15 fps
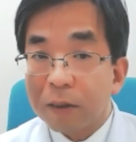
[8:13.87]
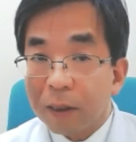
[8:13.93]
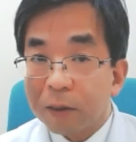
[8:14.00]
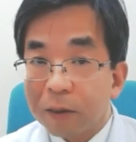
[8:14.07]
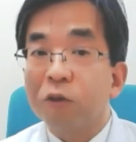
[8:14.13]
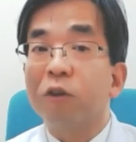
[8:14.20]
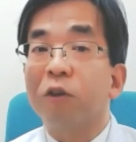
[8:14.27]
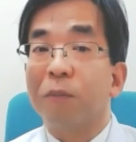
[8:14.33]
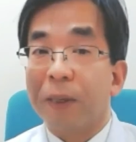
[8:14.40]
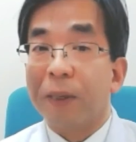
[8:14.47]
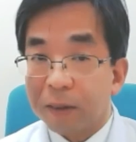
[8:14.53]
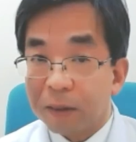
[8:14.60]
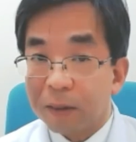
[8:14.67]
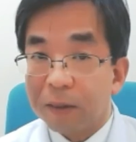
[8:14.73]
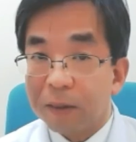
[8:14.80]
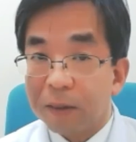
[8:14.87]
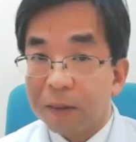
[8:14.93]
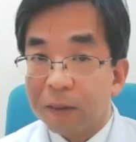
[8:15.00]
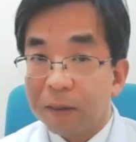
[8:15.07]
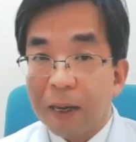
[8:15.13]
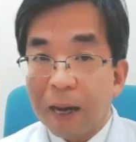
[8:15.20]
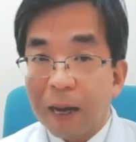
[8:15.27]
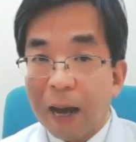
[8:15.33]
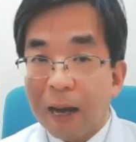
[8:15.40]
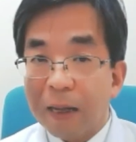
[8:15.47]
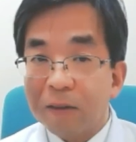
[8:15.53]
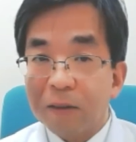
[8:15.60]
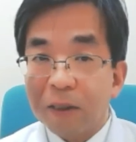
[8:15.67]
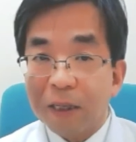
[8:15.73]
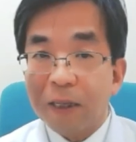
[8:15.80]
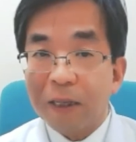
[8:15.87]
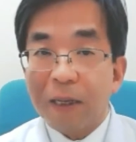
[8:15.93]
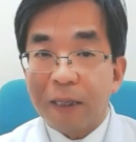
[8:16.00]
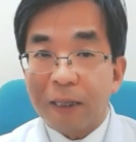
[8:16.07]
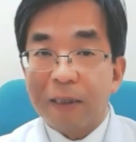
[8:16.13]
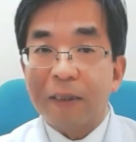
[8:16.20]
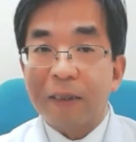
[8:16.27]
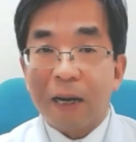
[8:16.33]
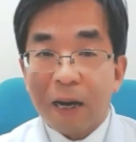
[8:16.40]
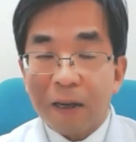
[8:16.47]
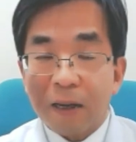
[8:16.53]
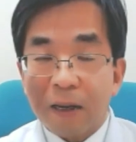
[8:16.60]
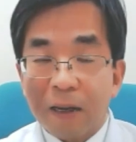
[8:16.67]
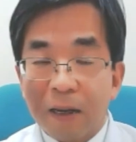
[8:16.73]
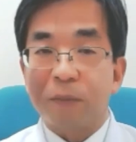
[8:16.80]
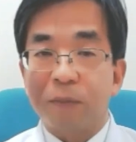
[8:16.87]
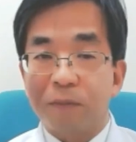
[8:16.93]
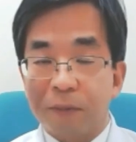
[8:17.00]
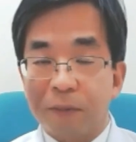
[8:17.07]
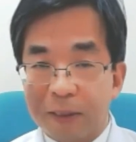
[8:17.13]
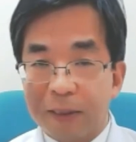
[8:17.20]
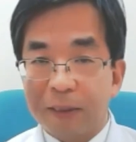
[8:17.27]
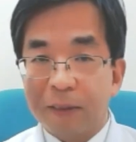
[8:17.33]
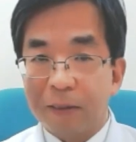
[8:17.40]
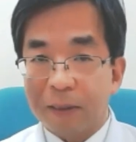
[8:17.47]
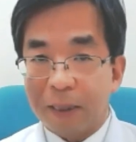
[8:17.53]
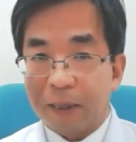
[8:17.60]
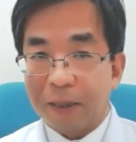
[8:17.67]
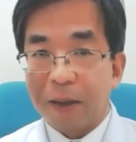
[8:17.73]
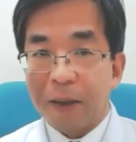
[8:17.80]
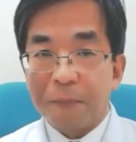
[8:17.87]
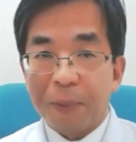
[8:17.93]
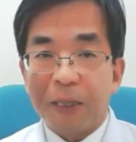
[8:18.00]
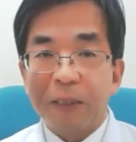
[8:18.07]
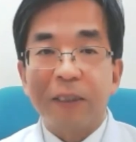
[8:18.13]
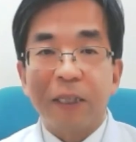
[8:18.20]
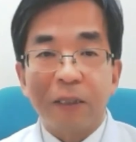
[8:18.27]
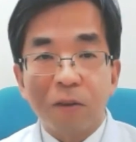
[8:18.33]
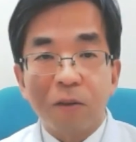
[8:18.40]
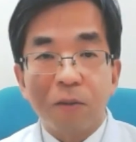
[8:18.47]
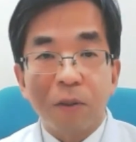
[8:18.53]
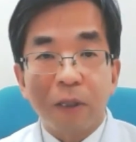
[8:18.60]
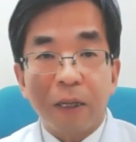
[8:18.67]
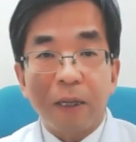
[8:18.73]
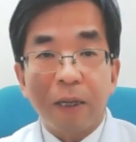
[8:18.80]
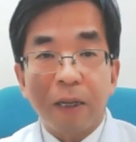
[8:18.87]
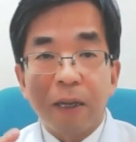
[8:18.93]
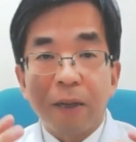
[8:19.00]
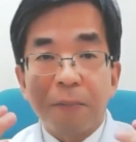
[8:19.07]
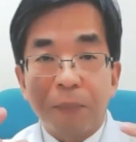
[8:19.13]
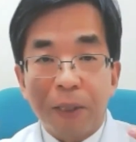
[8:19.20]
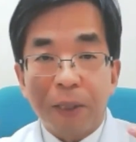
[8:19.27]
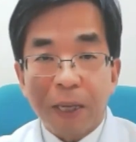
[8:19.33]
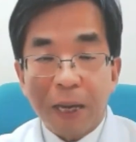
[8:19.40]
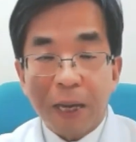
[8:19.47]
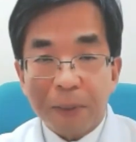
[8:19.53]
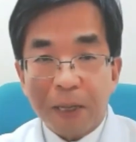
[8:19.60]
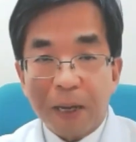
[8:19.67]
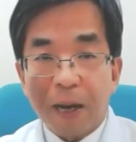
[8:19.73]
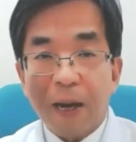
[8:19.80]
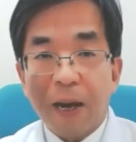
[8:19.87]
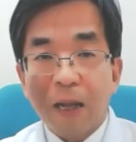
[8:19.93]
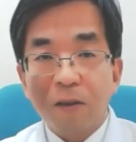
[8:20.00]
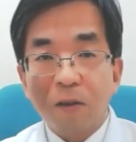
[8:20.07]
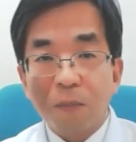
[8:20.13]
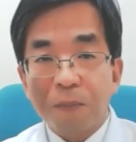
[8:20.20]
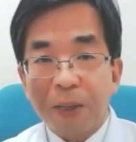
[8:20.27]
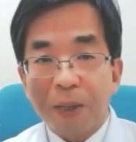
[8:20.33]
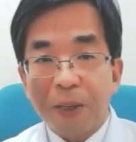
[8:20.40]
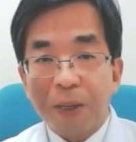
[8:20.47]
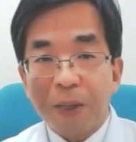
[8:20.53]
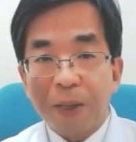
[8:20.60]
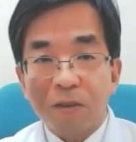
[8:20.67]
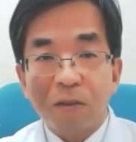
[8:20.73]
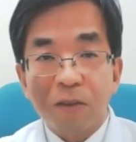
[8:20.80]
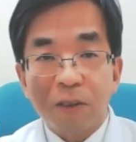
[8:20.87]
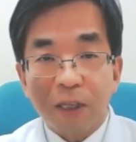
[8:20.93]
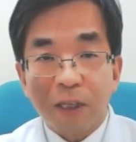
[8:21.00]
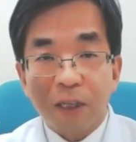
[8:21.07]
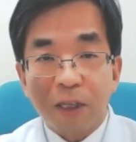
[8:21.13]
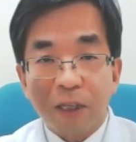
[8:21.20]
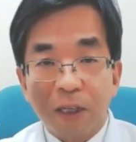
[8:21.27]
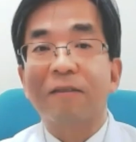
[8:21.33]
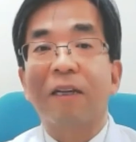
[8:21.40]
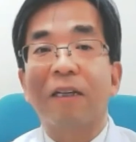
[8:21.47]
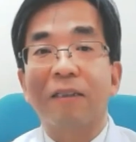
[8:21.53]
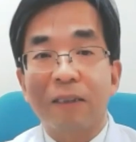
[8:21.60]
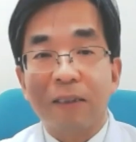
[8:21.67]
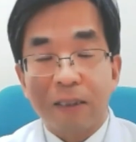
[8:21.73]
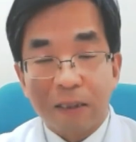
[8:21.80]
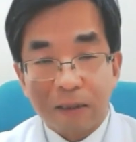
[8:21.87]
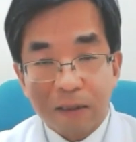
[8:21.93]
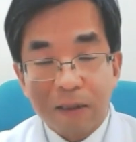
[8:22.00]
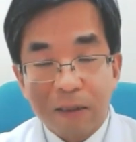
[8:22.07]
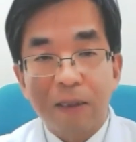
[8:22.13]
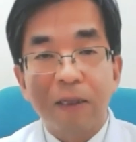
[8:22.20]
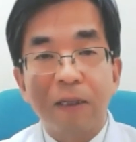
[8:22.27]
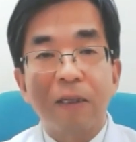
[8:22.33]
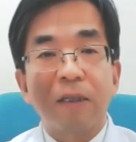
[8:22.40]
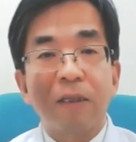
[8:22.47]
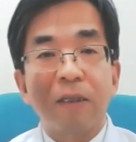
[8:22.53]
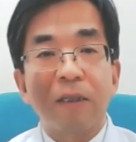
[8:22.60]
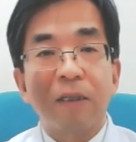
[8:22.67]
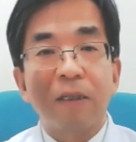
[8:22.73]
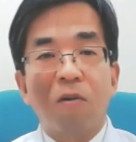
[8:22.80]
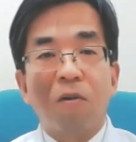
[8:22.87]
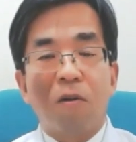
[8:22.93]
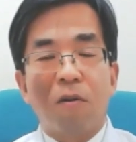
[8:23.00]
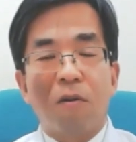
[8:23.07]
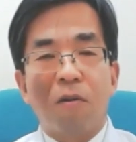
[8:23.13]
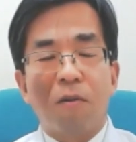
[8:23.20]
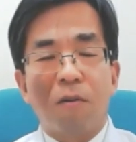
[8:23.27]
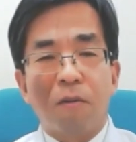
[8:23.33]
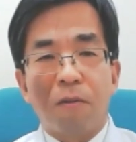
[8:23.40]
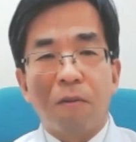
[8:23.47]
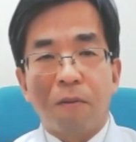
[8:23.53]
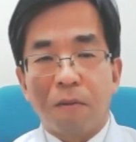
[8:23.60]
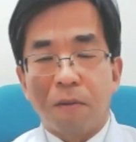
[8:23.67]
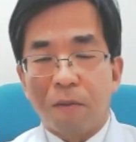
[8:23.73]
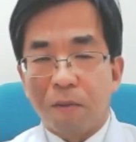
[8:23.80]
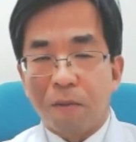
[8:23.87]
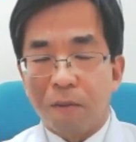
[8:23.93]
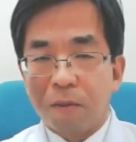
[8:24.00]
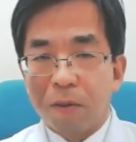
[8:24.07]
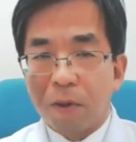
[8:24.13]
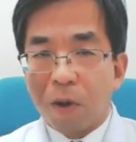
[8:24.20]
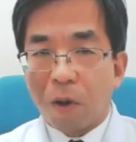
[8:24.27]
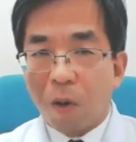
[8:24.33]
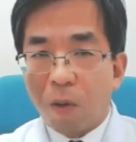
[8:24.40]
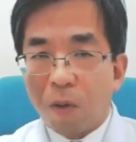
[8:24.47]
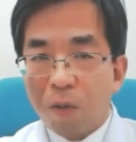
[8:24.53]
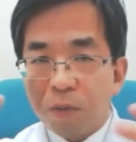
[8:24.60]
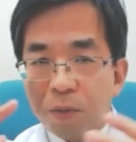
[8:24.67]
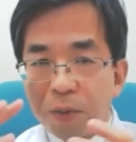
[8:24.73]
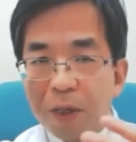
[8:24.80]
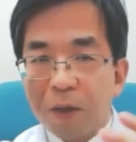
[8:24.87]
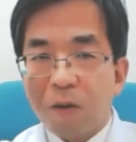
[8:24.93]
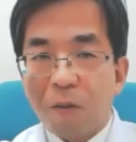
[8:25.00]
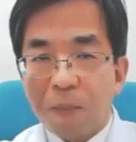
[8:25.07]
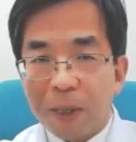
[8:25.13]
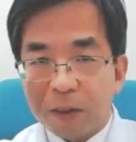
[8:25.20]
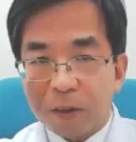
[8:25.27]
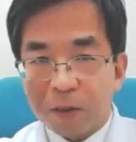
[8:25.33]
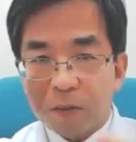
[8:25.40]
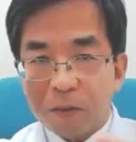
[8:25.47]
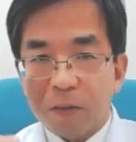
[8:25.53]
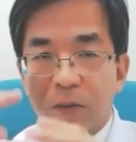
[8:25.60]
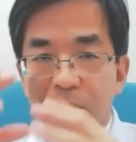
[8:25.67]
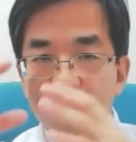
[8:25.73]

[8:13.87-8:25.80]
treatment, and the interactive with the patient, the behavior, and the patient, the characteristic. So all the information